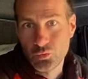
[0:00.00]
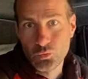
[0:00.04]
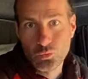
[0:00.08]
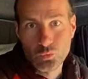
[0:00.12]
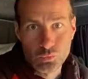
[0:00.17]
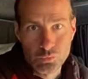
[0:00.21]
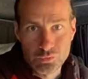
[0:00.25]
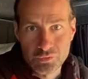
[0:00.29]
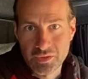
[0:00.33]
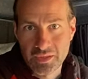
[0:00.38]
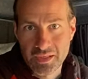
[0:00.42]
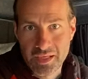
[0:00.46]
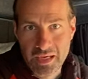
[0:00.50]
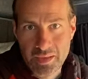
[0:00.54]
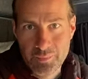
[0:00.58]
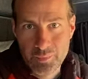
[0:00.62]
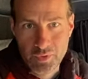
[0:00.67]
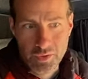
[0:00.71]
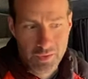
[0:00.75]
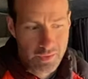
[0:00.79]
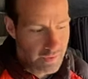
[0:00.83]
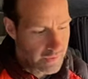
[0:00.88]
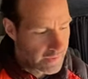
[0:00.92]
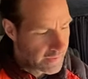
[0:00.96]
old
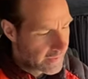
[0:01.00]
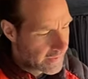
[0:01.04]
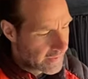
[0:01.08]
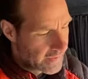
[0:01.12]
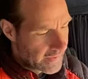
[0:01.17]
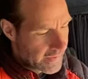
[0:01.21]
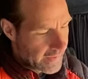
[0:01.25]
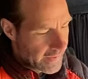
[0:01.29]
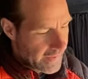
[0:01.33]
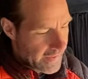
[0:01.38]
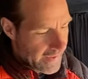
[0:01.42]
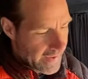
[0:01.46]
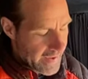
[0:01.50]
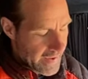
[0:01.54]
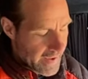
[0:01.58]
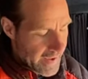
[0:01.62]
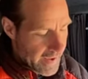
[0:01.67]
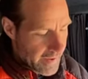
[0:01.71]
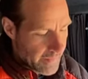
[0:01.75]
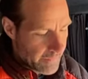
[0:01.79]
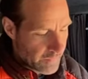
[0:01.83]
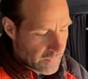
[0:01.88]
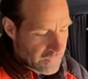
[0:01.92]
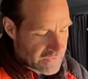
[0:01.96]
camera.
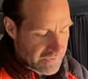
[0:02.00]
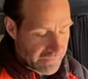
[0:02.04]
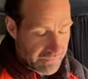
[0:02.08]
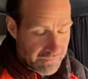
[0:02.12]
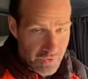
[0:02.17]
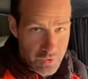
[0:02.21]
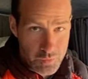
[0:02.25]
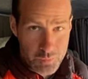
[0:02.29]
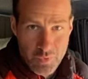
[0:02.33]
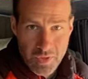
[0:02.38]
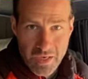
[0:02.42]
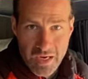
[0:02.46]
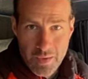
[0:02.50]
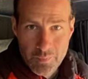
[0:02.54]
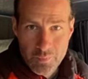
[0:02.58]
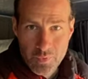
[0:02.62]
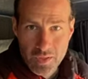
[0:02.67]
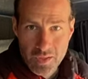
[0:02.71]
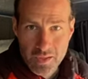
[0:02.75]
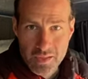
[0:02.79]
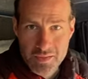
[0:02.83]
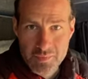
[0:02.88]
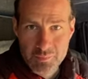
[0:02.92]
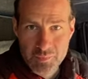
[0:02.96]
It's a film
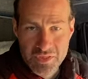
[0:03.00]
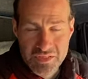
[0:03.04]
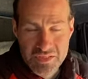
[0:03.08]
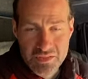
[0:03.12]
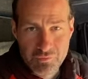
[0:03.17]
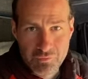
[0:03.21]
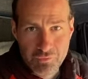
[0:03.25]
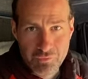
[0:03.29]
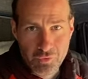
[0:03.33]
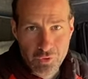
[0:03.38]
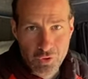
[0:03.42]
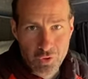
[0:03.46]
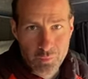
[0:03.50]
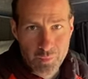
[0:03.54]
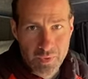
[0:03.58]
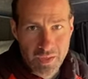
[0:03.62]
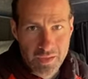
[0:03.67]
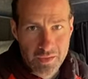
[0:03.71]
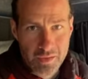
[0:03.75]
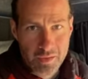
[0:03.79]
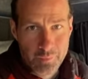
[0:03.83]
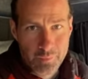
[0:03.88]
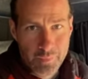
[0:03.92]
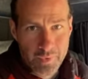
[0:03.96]
camera, medium
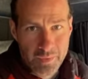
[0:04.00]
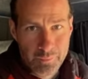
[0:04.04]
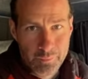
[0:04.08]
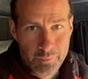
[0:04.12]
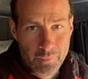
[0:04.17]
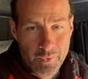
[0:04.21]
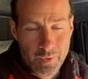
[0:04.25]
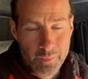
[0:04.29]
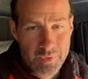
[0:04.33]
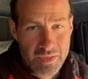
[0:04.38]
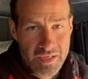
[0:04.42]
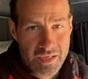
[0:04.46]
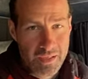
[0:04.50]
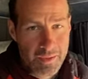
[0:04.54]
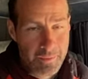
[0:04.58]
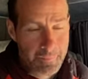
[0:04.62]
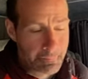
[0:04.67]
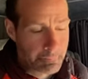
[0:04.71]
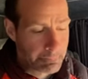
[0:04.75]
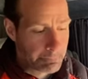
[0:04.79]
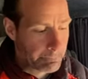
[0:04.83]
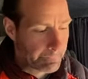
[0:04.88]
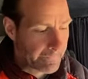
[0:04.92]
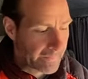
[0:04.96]
format, the Mamiya
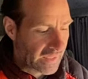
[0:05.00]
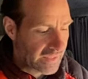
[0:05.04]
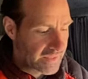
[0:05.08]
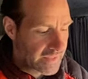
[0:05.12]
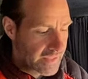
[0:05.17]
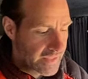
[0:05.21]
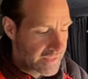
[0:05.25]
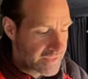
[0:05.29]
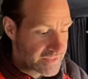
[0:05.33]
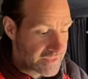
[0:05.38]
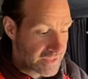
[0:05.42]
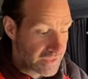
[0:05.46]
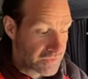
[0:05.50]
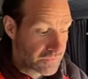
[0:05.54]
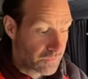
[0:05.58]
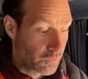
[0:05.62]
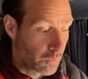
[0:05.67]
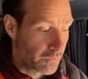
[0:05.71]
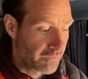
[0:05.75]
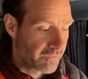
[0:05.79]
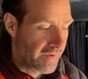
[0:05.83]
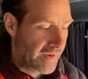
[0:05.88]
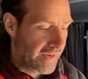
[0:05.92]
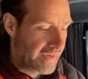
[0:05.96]

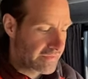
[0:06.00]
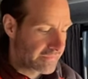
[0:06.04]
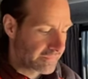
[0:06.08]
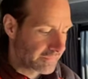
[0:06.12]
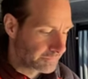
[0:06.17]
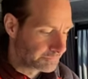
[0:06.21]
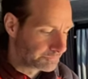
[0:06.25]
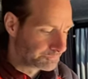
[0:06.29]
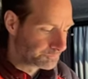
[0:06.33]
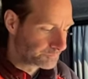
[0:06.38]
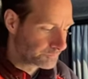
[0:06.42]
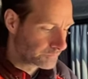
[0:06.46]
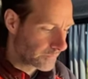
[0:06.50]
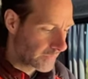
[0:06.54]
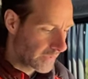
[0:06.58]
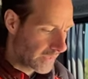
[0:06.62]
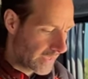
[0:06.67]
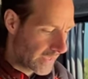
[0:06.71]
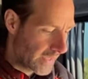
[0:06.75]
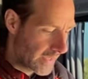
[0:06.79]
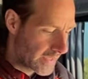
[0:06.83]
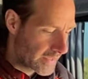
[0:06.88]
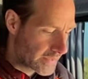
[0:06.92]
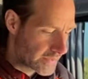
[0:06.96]
645.
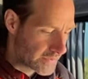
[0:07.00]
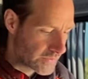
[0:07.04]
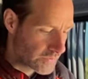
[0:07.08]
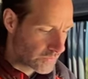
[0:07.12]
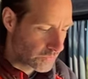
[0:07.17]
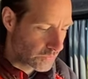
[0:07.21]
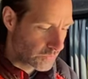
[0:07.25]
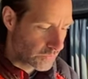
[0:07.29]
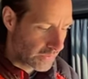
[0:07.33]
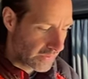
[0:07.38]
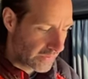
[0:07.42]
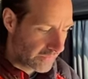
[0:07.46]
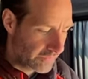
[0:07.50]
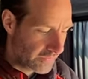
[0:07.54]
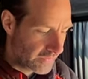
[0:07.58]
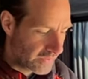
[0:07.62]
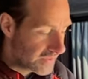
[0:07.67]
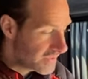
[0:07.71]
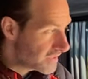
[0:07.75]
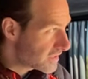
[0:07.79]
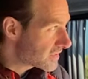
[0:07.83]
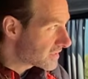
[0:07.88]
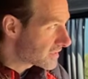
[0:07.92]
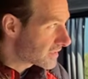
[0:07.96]
So I've
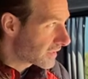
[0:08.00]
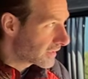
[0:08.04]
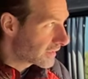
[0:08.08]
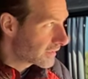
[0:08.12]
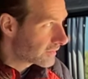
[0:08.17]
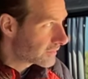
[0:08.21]
really just